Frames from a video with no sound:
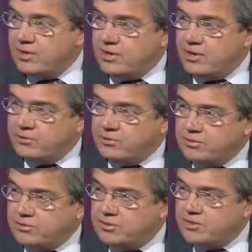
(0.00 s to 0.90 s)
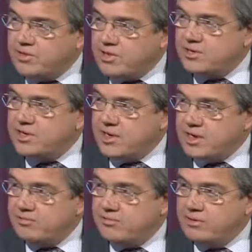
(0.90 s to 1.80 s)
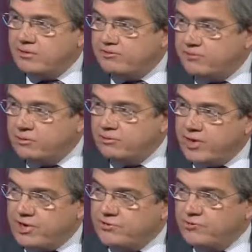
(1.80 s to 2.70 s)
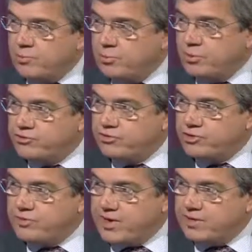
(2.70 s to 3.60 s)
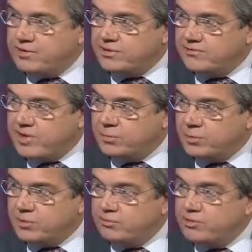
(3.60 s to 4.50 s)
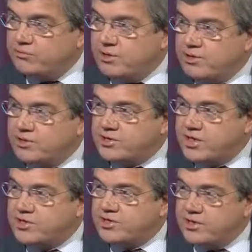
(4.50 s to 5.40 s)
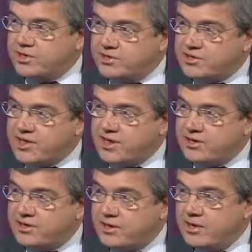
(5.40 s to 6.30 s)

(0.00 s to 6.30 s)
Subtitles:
the authorities need to have the full range of proportionate powers available to them to try and assess and understand